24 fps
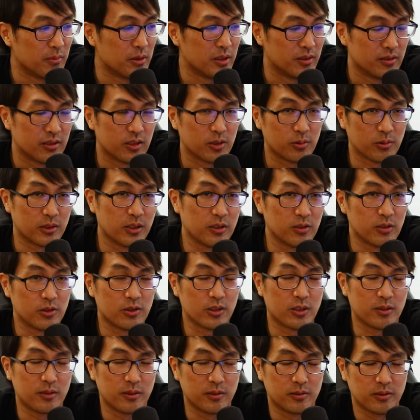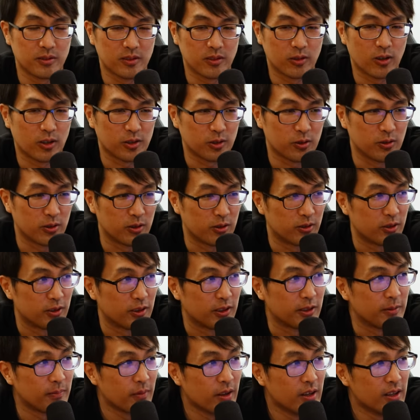I mean, just wanted to share Costco and all
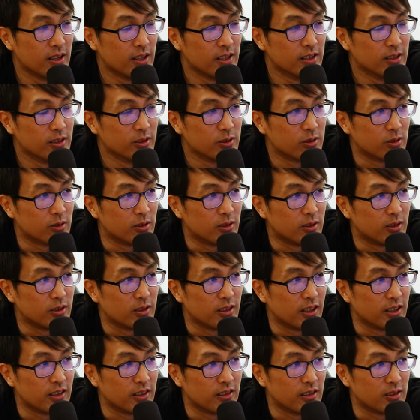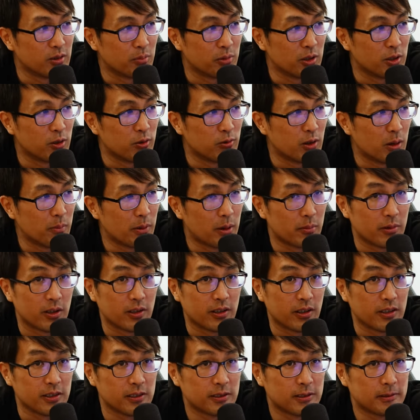that. So I think that's a pretty good wrap up,
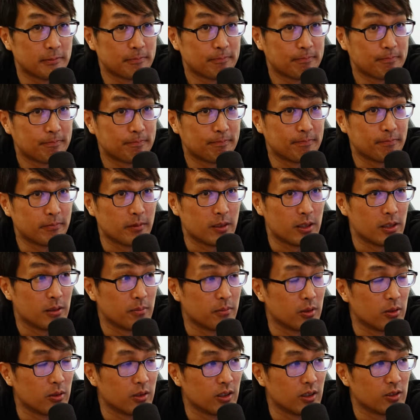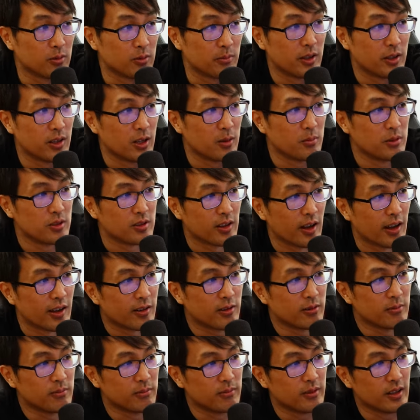right, guys? Yeah. Yep. Okay. So my name is
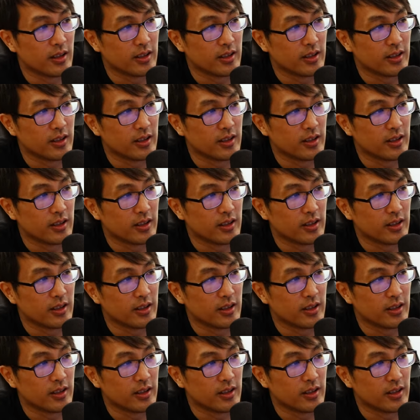Adam.